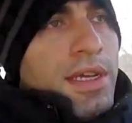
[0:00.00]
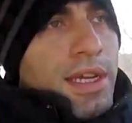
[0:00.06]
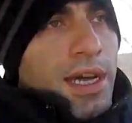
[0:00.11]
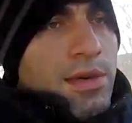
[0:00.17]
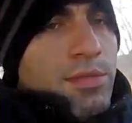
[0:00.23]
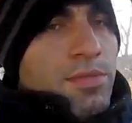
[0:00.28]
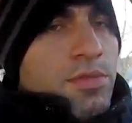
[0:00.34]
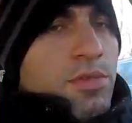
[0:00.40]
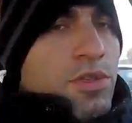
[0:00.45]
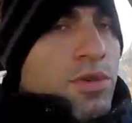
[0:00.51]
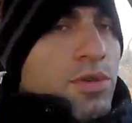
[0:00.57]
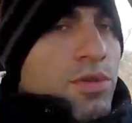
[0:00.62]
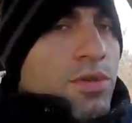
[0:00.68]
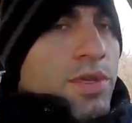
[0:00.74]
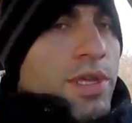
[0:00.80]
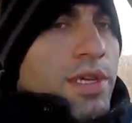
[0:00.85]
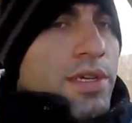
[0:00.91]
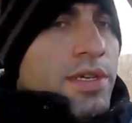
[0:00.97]
Come
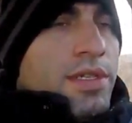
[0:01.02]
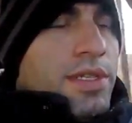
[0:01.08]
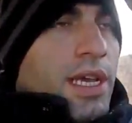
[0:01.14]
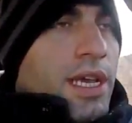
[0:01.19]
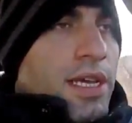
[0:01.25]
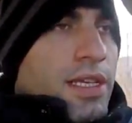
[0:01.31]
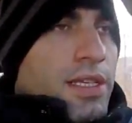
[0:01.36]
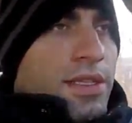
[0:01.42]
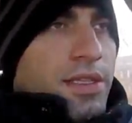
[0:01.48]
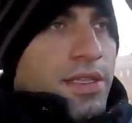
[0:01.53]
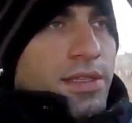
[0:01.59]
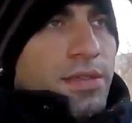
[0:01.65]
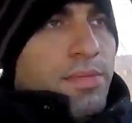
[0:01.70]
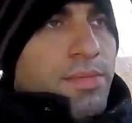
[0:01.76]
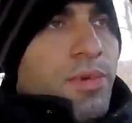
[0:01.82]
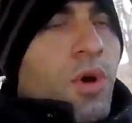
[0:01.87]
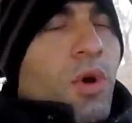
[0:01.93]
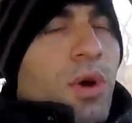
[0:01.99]
to the second
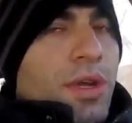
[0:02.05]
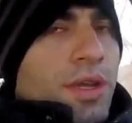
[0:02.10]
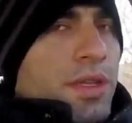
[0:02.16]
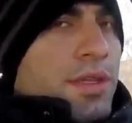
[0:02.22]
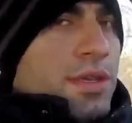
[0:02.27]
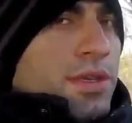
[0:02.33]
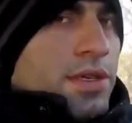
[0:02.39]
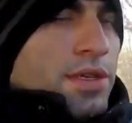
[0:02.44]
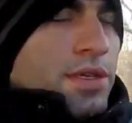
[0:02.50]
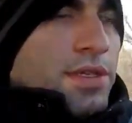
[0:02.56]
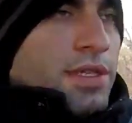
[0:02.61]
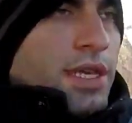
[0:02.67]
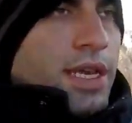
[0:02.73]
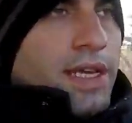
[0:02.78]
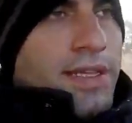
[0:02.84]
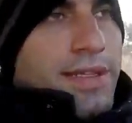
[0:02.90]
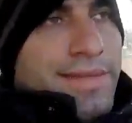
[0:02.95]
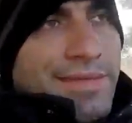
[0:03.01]
point,
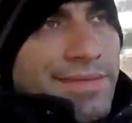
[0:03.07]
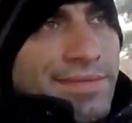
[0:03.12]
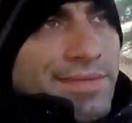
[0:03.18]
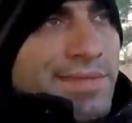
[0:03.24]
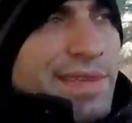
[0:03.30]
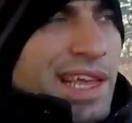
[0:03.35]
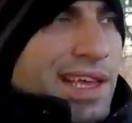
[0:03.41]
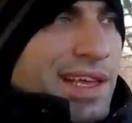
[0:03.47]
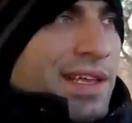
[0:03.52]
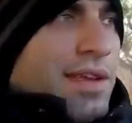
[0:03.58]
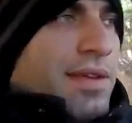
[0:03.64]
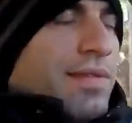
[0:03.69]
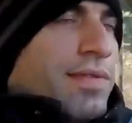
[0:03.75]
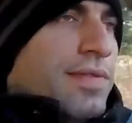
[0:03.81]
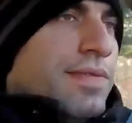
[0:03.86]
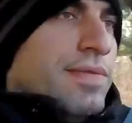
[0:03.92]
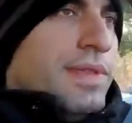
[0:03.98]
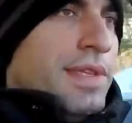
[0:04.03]
second negative,
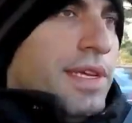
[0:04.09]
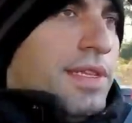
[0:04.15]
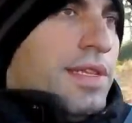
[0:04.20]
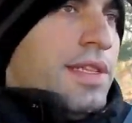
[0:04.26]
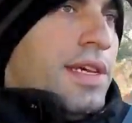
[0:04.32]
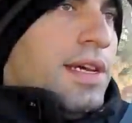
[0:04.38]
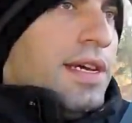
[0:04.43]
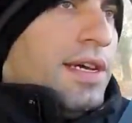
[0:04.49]
that